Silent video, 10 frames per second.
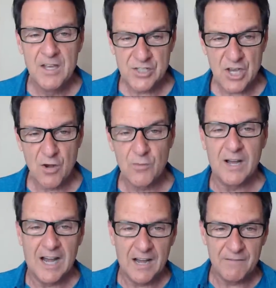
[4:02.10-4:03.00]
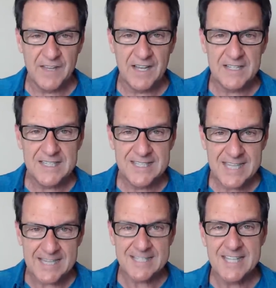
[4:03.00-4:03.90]
So, of the
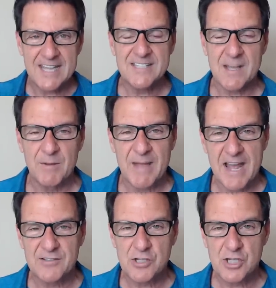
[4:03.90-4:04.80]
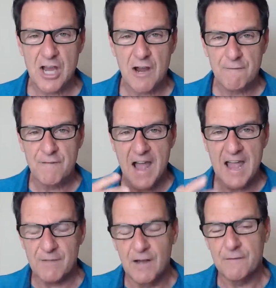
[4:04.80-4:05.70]
six things I'm about to share,
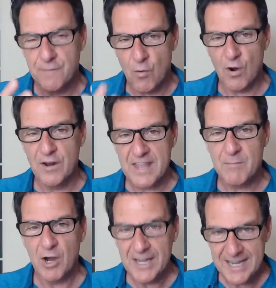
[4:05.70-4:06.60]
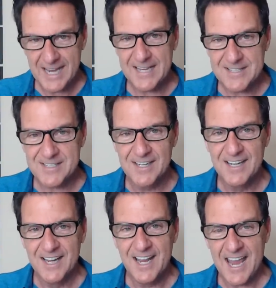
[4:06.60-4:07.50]
five, uh, four of them are his,
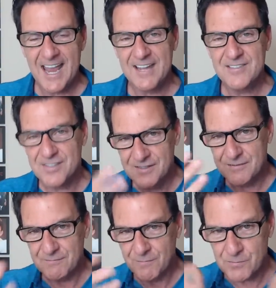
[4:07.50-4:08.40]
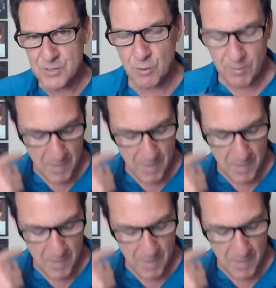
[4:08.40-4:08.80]
and two are